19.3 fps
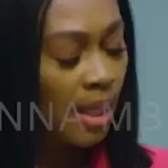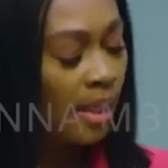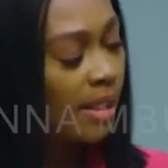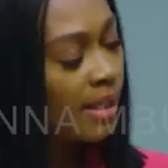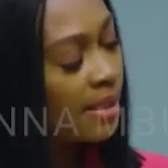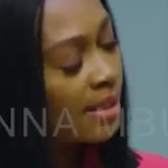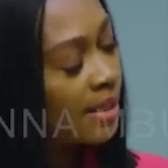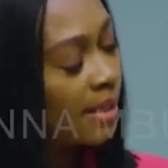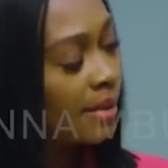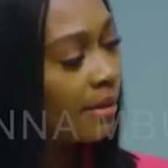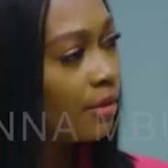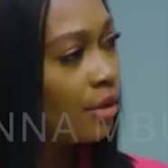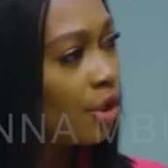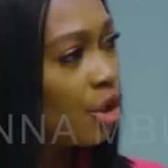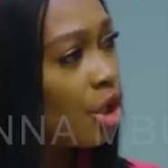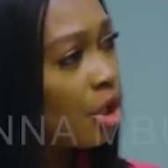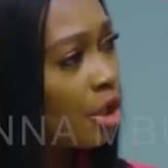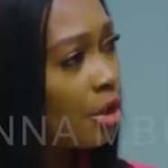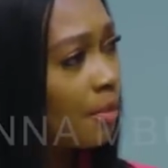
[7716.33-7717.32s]
Linda,
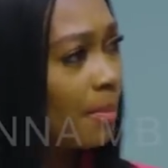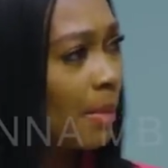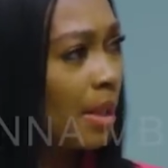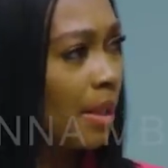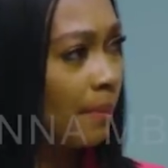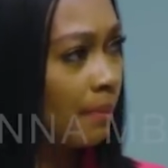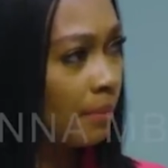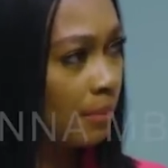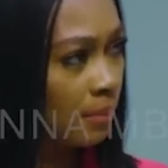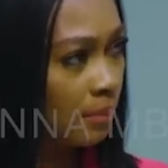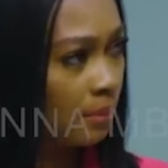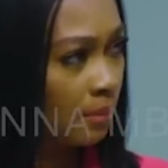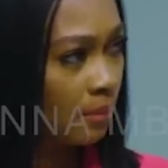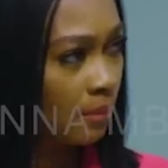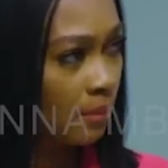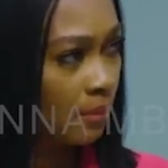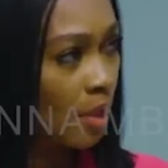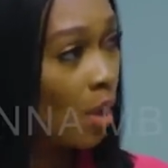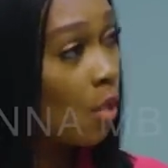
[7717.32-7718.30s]
you hurt me.
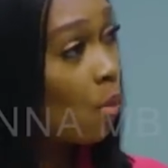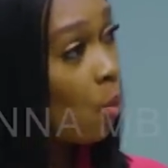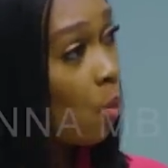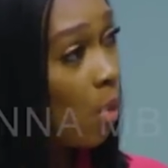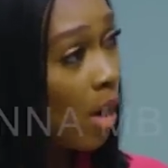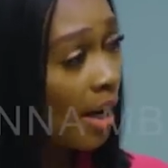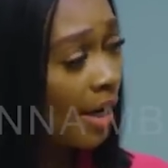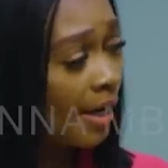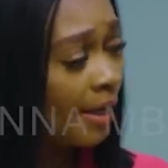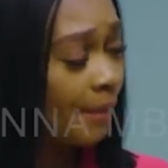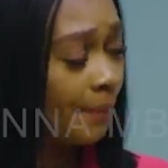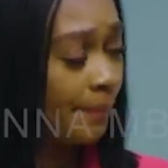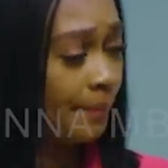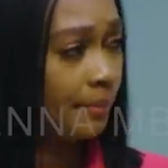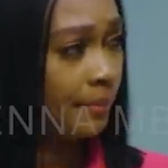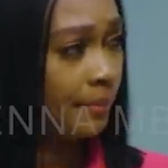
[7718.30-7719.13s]
Why?